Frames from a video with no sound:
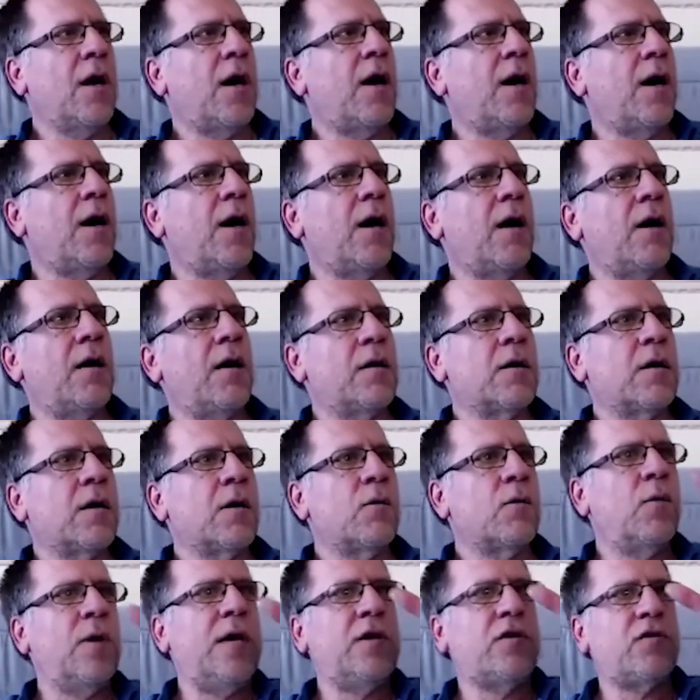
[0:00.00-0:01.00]
Uh,
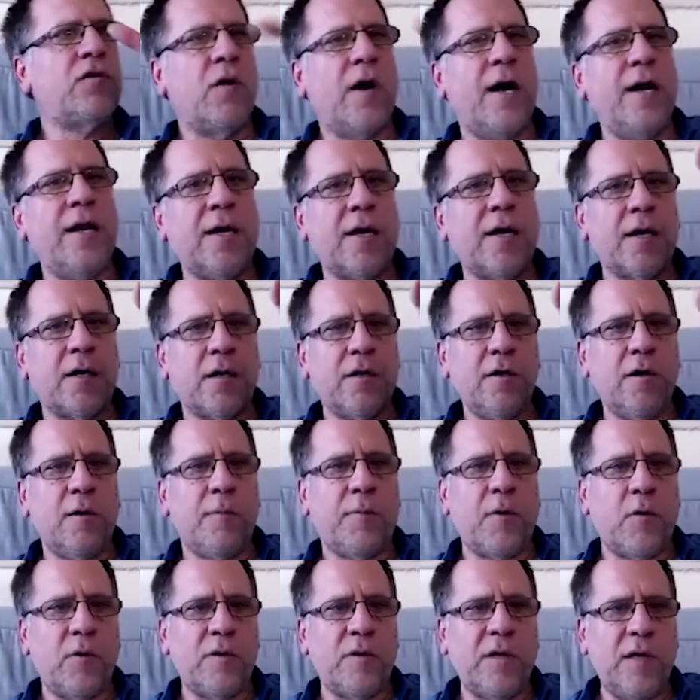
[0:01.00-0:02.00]
we try to get clear
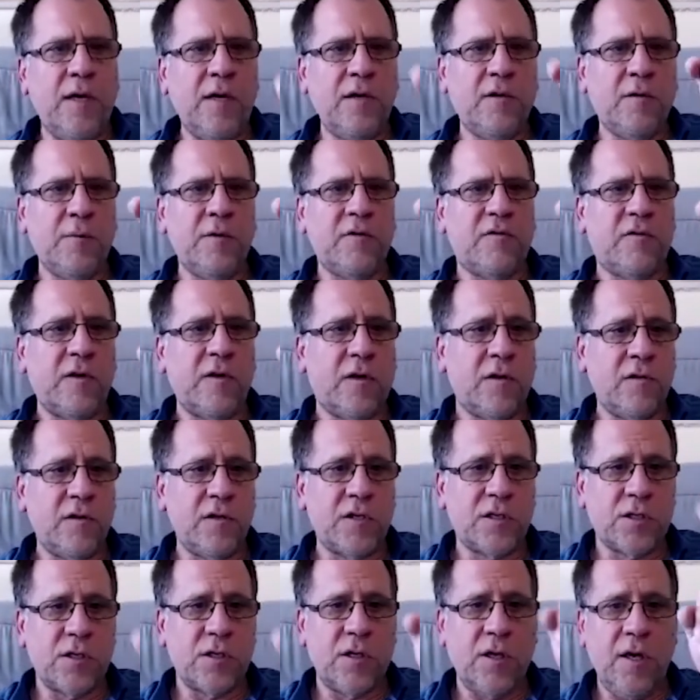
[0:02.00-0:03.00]
about what the intimacy
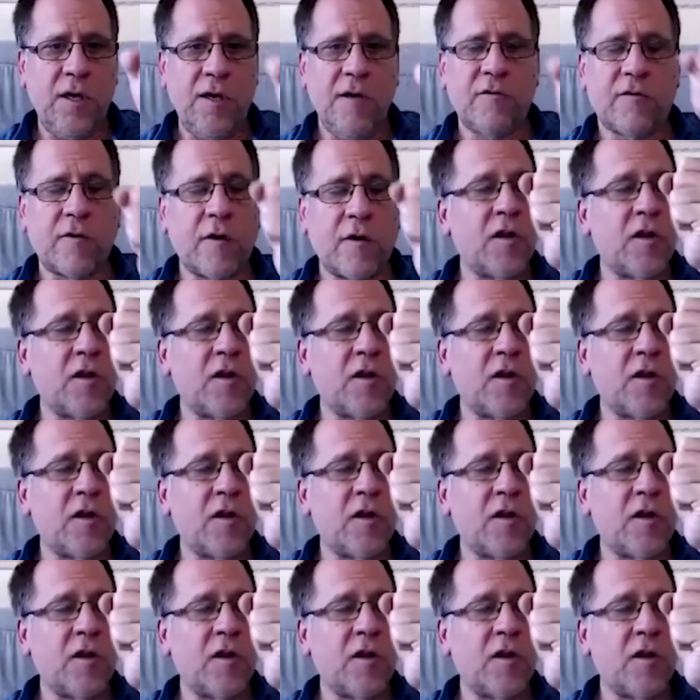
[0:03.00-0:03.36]
condition is.